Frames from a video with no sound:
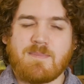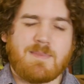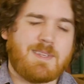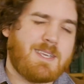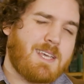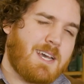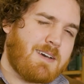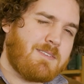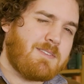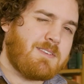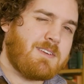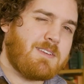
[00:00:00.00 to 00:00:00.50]

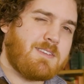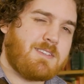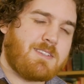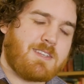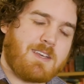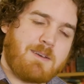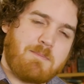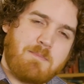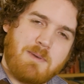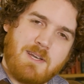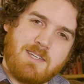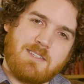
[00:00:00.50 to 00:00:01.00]
Governors
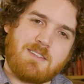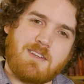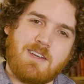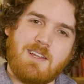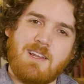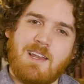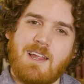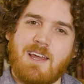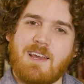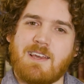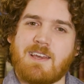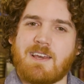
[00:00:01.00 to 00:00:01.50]
are basically
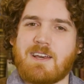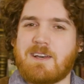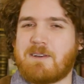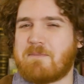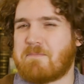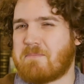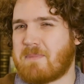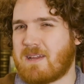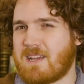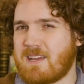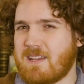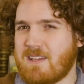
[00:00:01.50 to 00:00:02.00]
like a
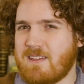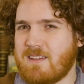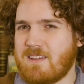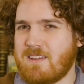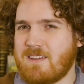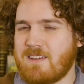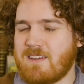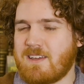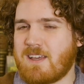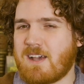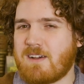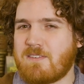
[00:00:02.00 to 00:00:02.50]

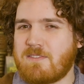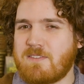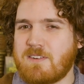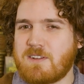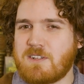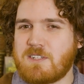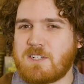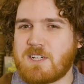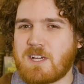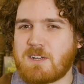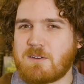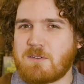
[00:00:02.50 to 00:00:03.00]
mini governor
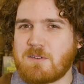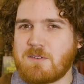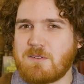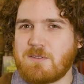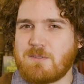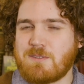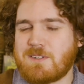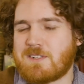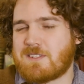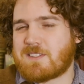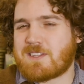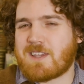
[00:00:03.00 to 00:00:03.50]
general,
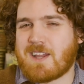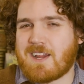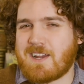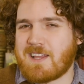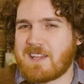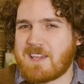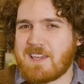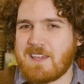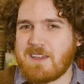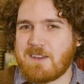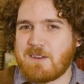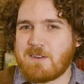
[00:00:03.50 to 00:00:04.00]
which is kind of
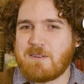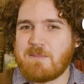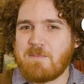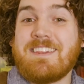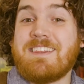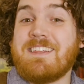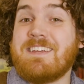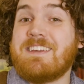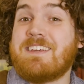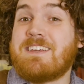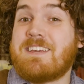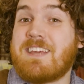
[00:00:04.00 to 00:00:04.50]
cute.
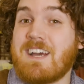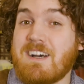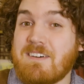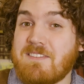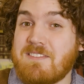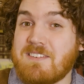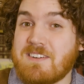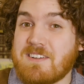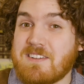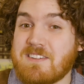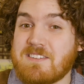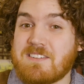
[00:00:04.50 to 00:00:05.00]
The
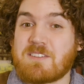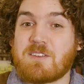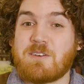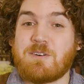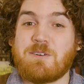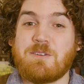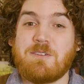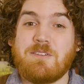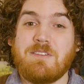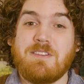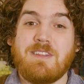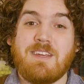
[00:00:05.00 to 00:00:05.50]
governors
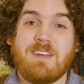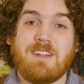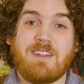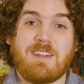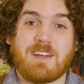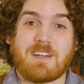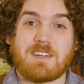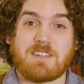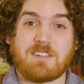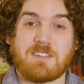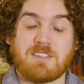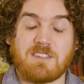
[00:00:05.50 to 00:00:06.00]
call the
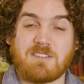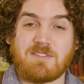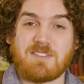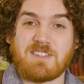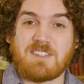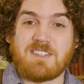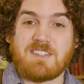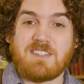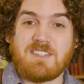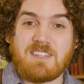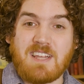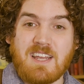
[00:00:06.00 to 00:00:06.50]
elections for
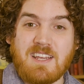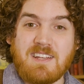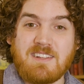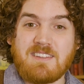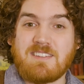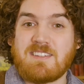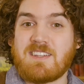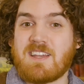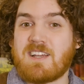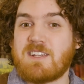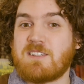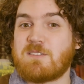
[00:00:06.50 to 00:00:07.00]

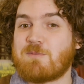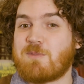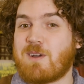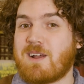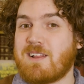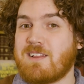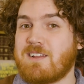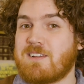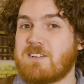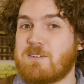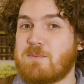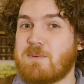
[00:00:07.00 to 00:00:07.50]
states, as
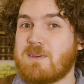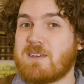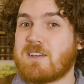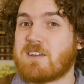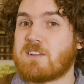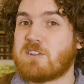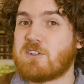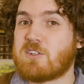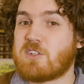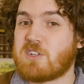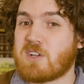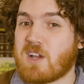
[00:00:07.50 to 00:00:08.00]
well as being
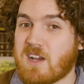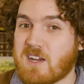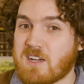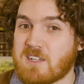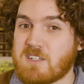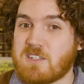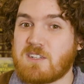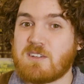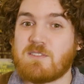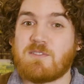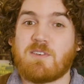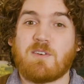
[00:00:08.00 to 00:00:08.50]
in
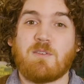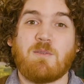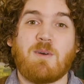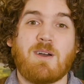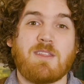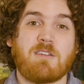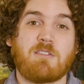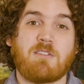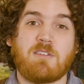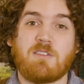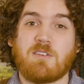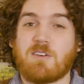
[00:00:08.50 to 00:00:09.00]
charge for
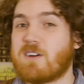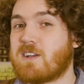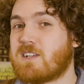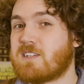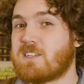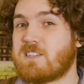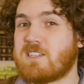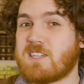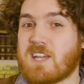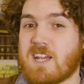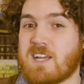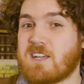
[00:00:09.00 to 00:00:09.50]
whether or not a
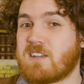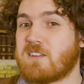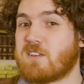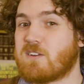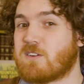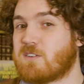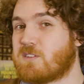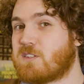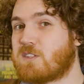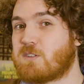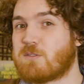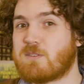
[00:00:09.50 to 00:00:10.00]
state
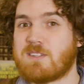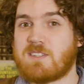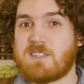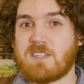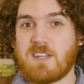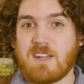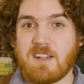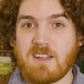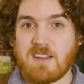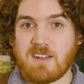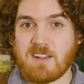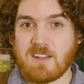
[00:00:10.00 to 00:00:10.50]
goes to a Senate